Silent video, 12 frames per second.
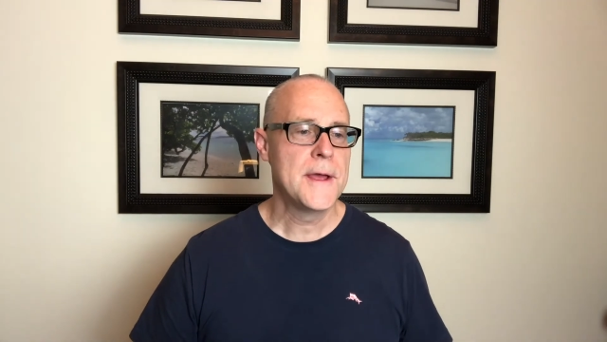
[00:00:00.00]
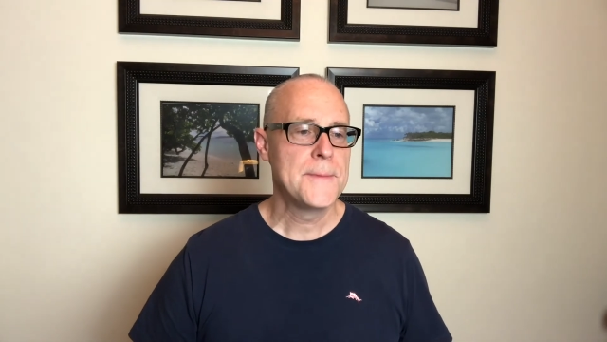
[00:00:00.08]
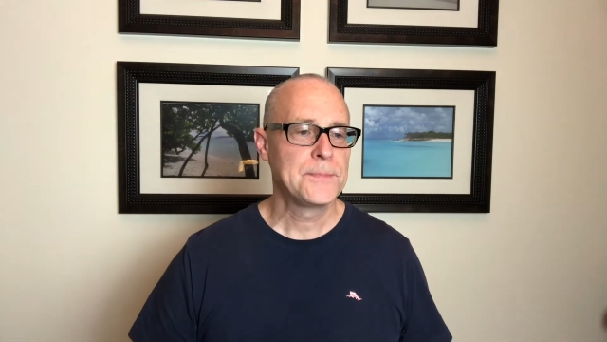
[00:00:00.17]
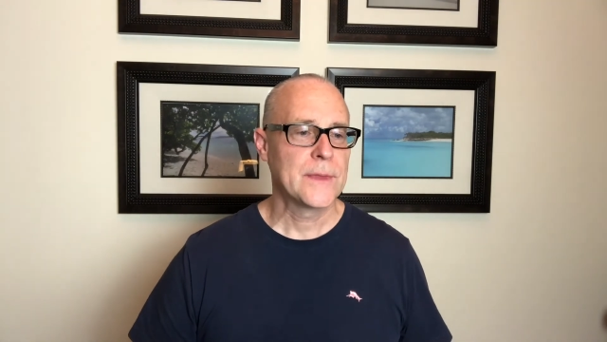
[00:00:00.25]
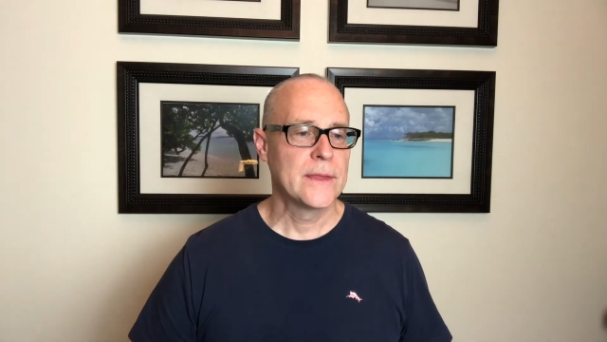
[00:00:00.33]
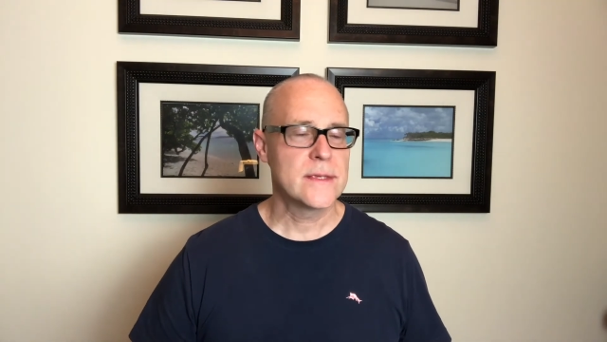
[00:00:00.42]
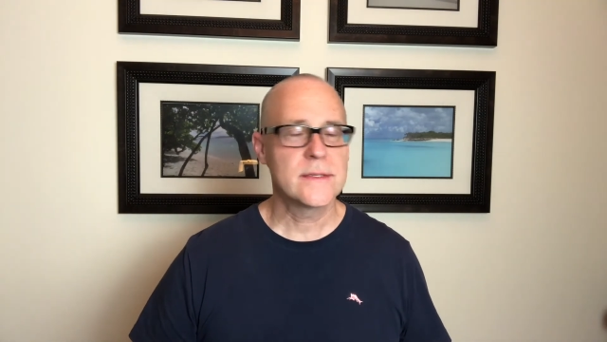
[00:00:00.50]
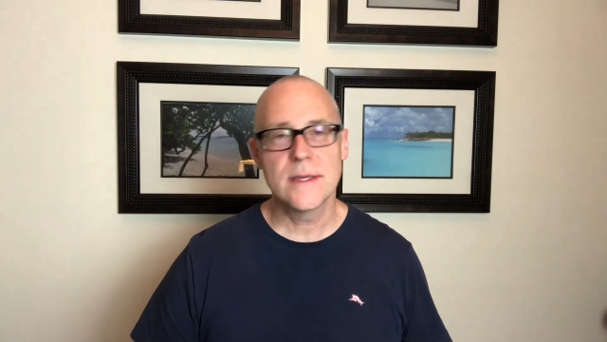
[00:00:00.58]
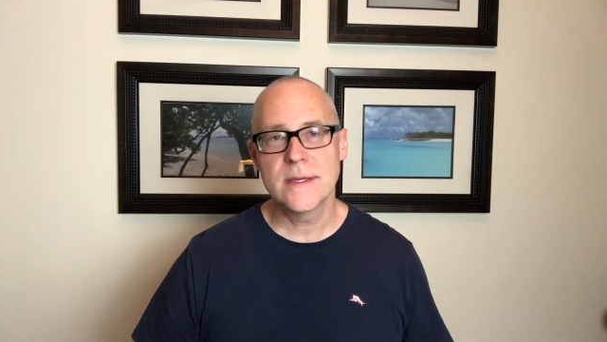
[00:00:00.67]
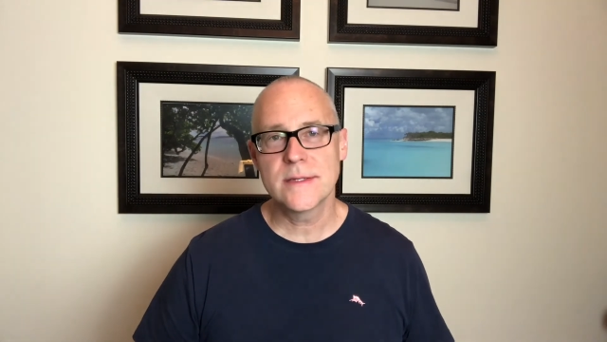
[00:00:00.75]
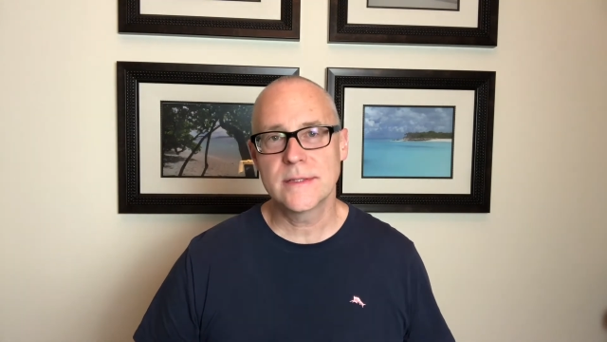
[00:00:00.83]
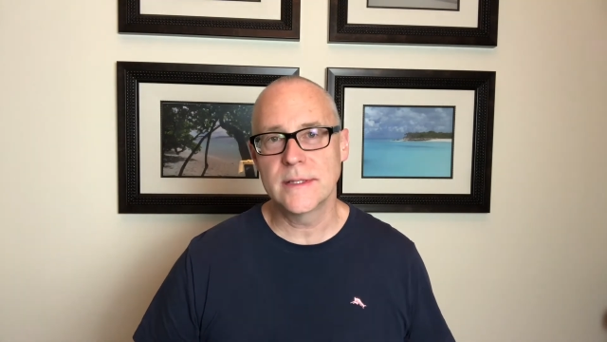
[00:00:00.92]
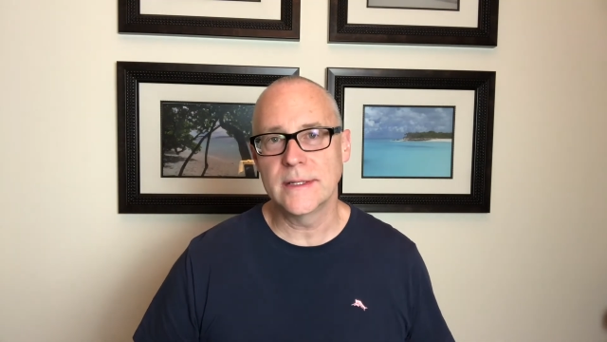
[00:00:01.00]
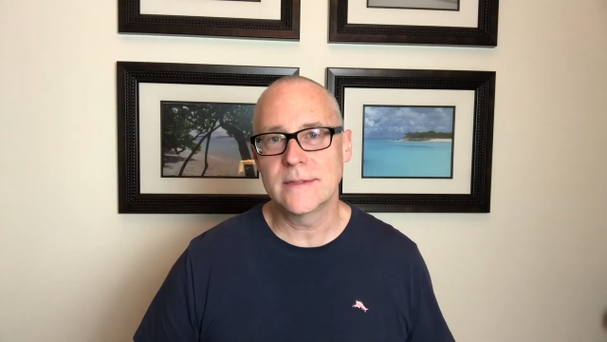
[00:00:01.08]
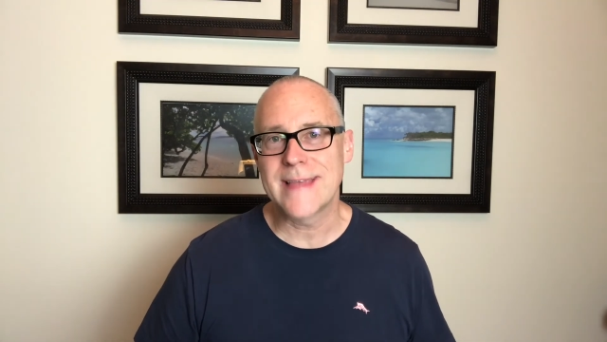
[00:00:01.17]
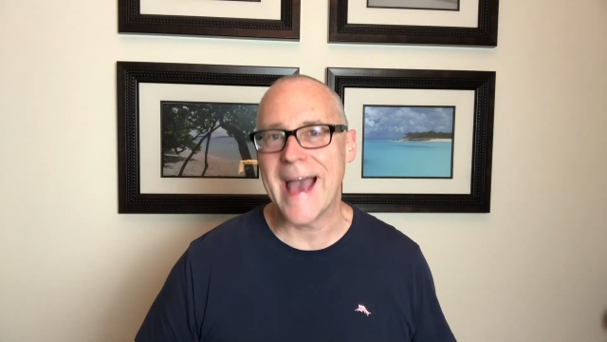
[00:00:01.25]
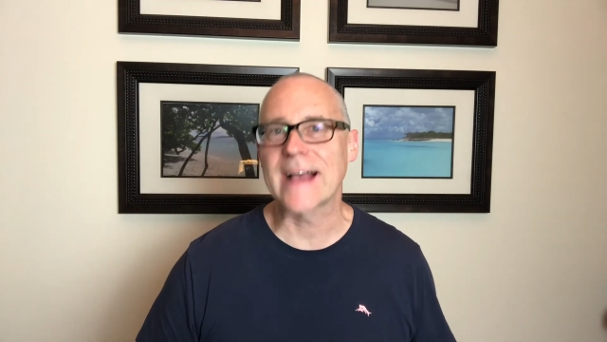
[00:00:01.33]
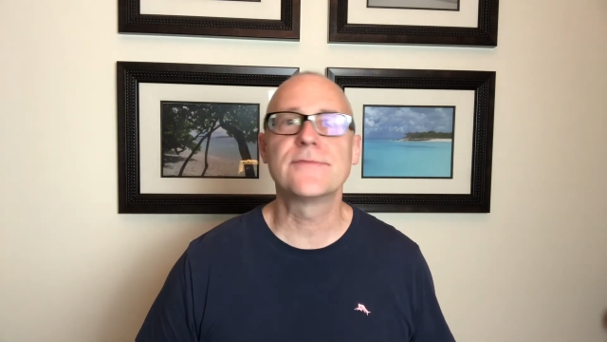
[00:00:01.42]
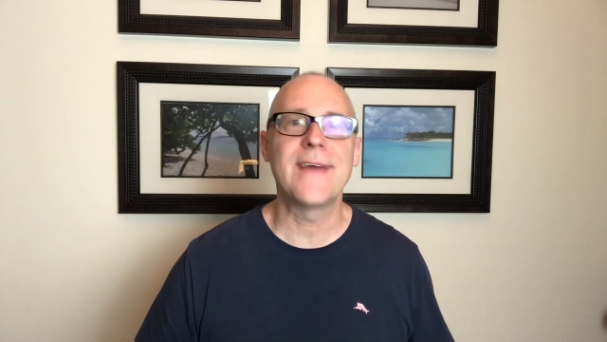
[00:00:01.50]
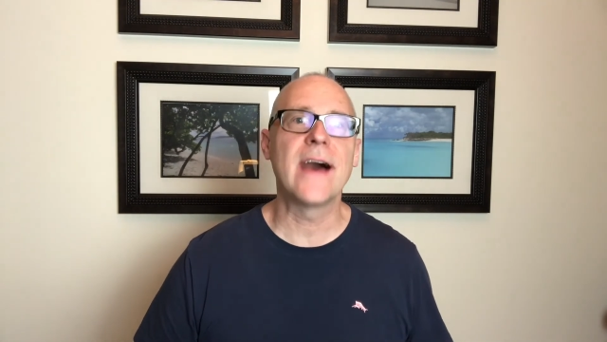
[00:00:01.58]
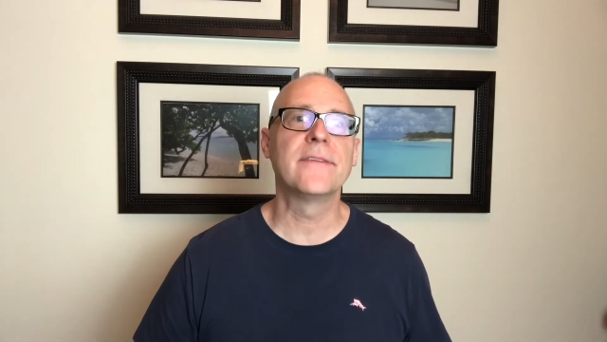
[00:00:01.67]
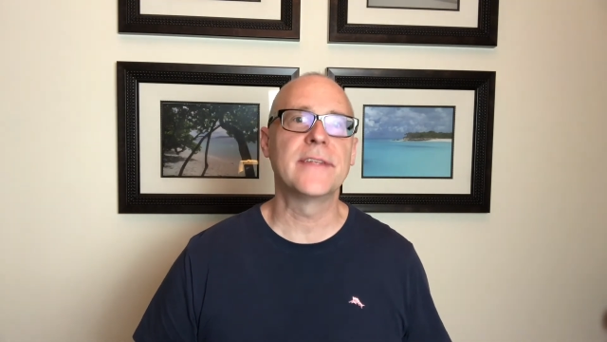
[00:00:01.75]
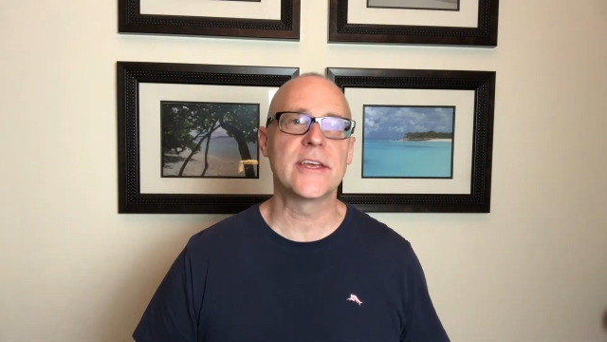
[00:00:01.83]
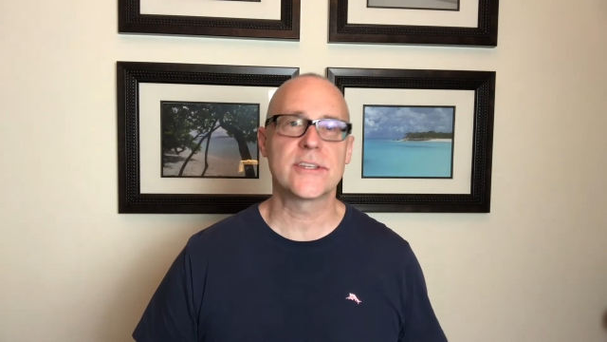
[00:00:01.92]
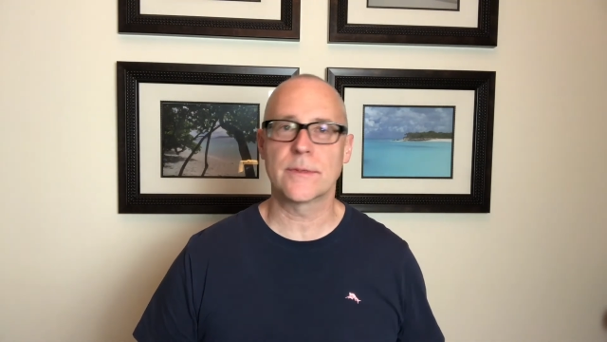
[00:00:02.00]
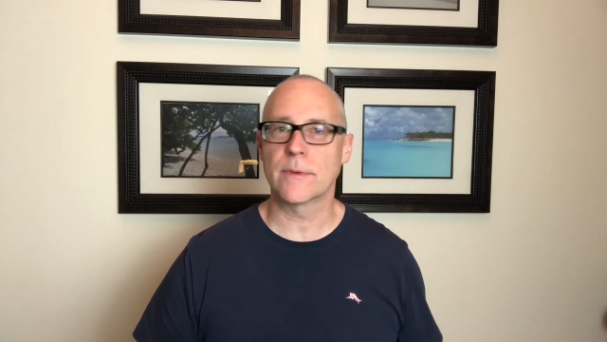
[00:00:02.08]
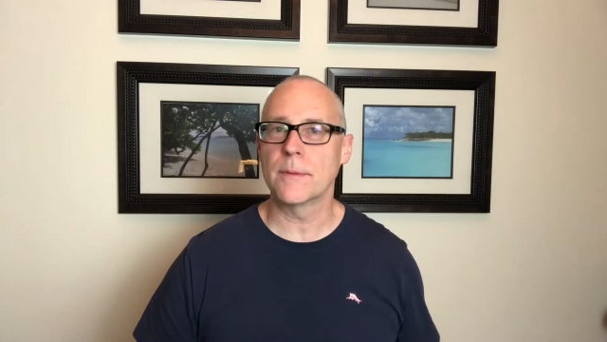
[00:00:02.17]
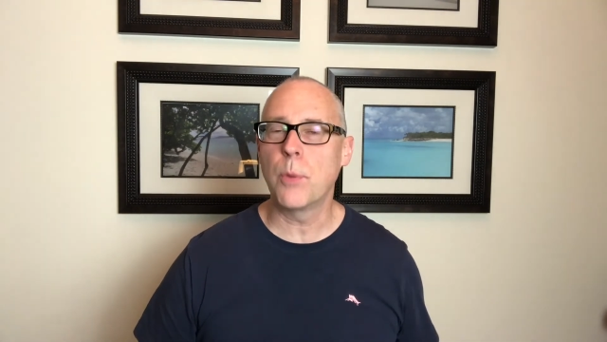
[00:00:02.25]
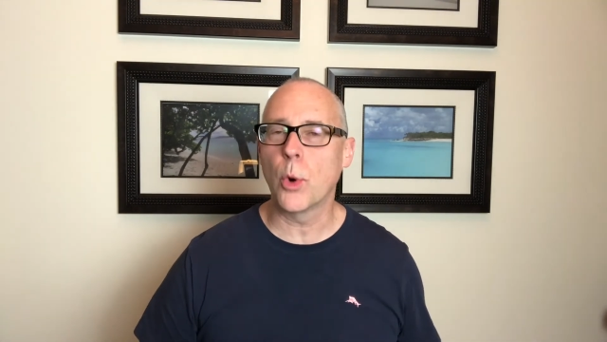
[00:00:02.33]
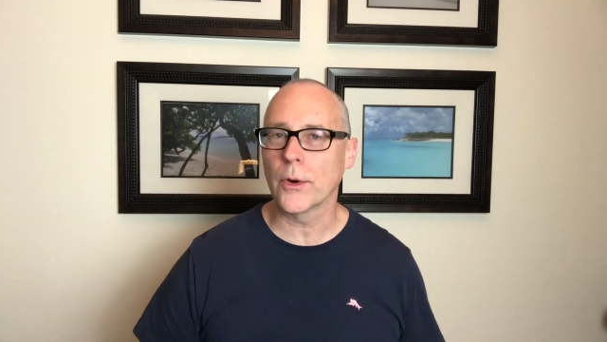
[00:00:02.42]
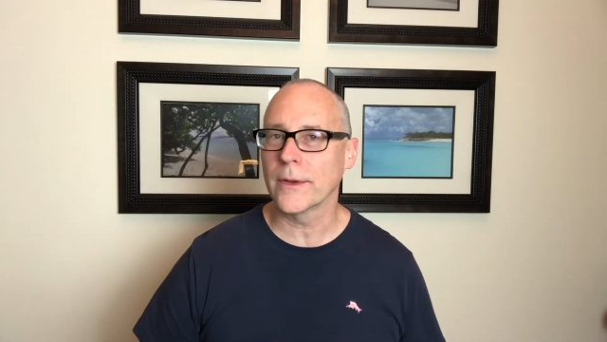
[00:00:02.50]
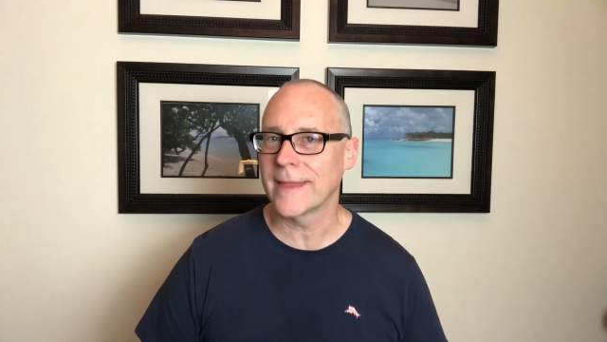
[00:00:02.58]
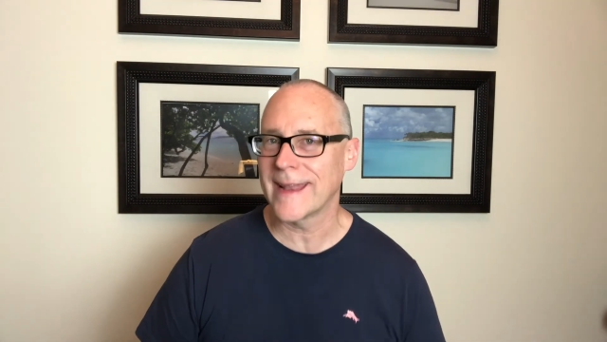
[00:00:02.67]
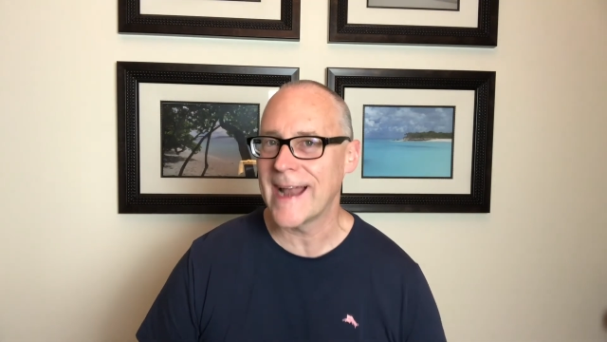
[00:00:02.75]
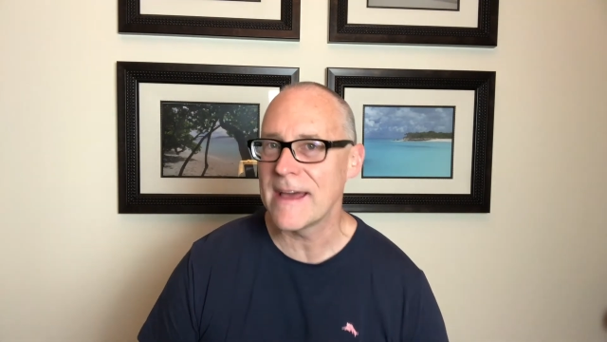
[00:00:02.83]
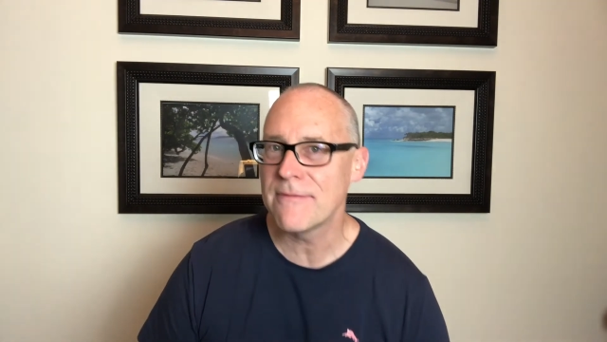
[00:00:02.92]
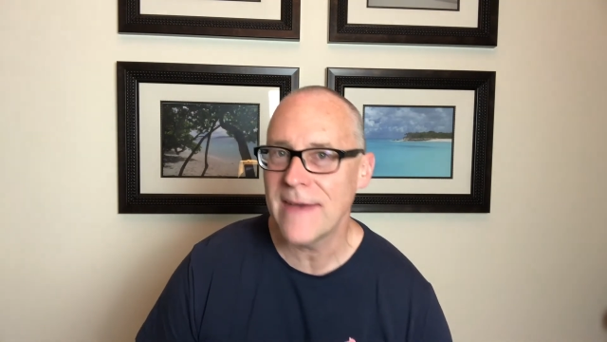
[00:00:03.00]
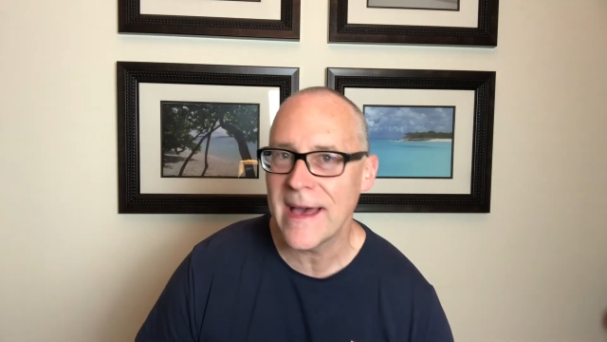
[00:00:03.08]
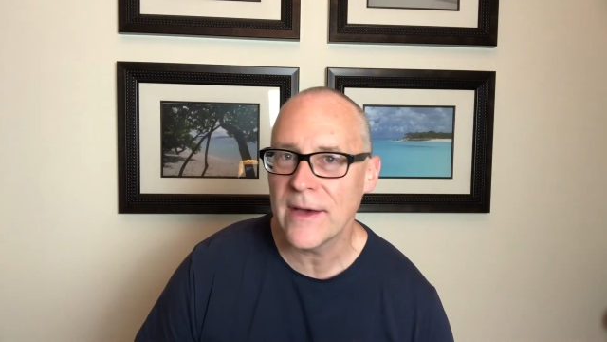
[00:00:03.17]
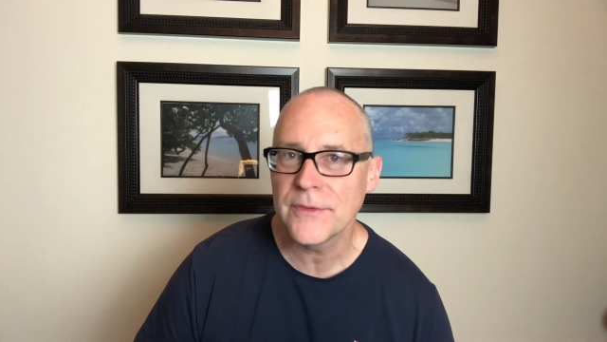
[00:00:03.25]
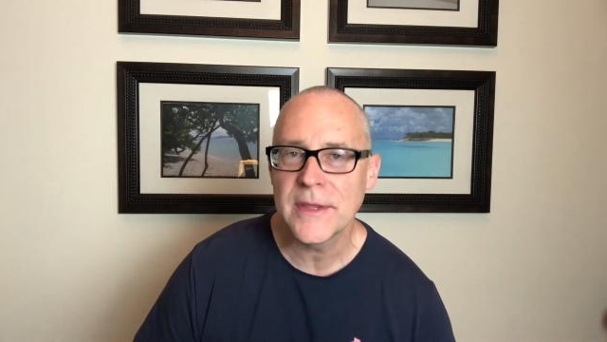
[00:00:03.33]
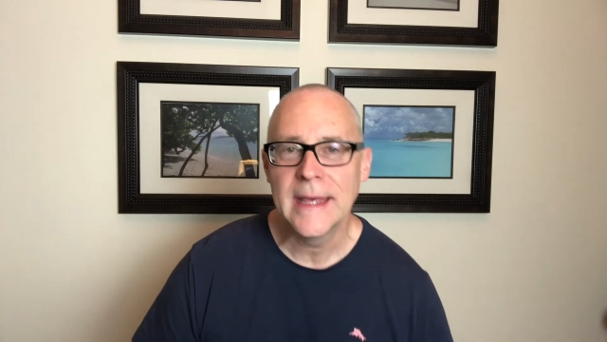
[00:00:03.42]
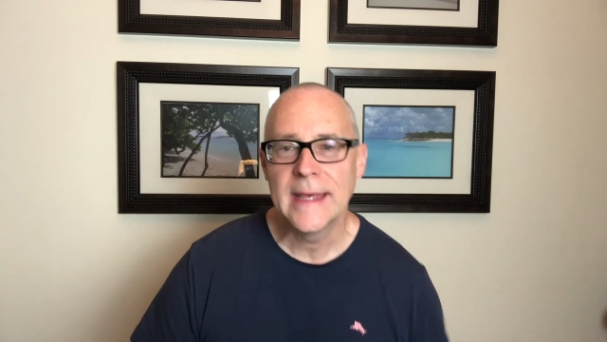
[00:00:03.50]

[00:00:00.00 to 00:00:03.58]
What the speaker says: This is the Tax Foundation report that I found,